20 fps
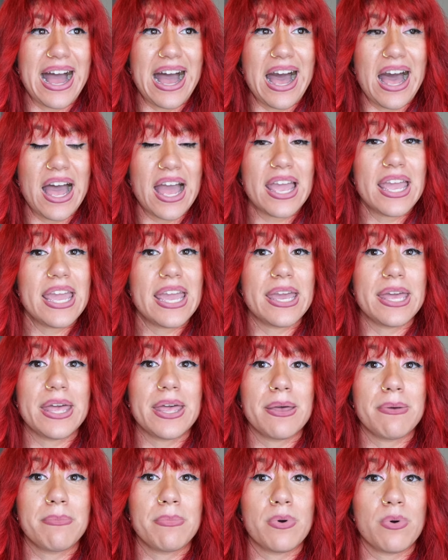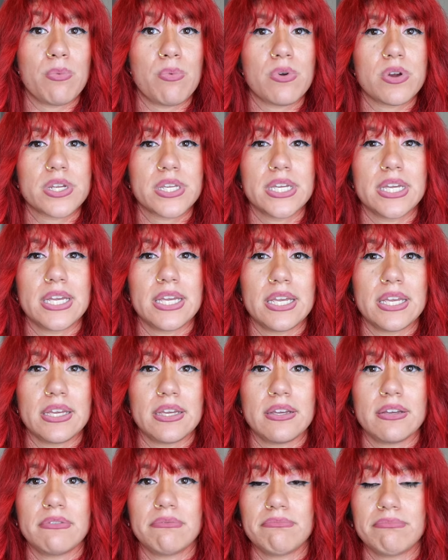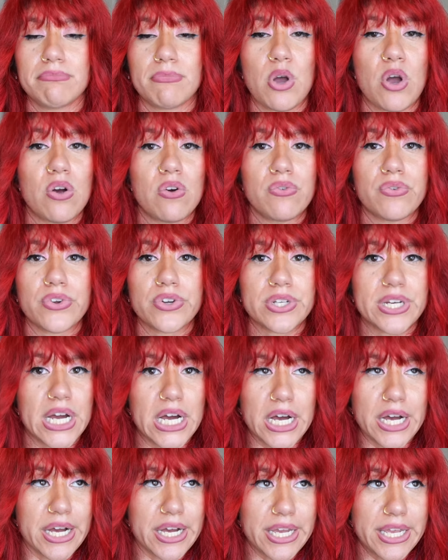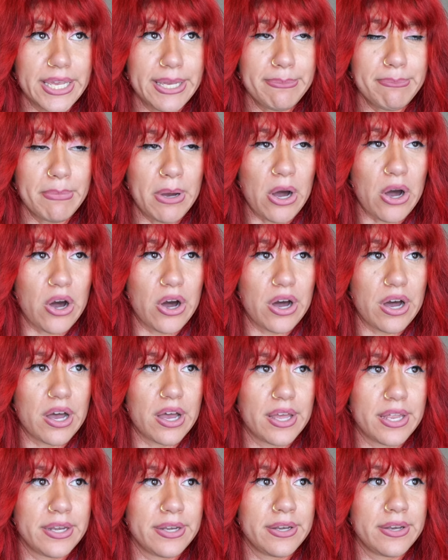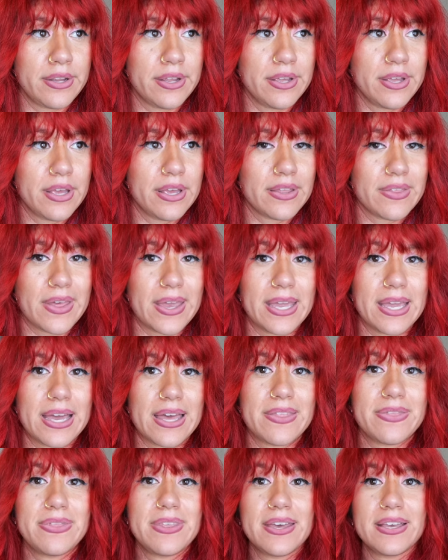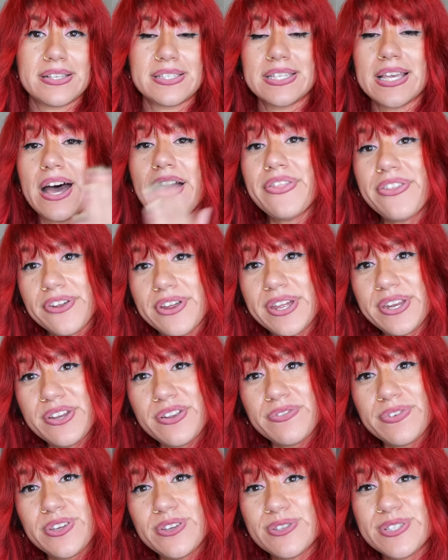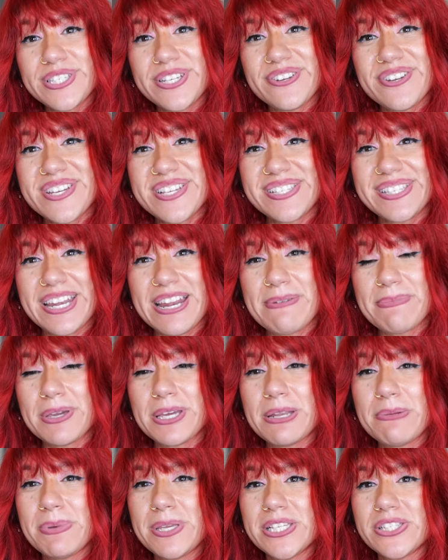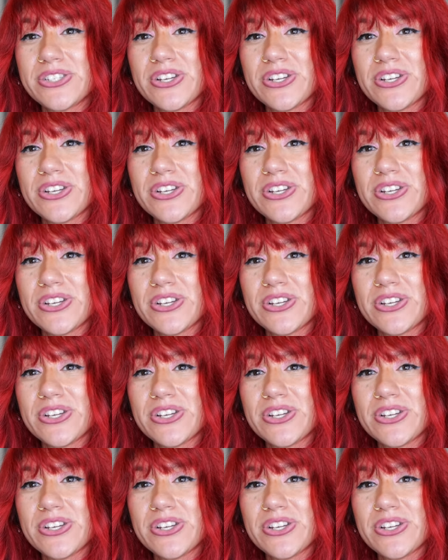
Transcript: I am working overtime on like this other interview series that I'm going to be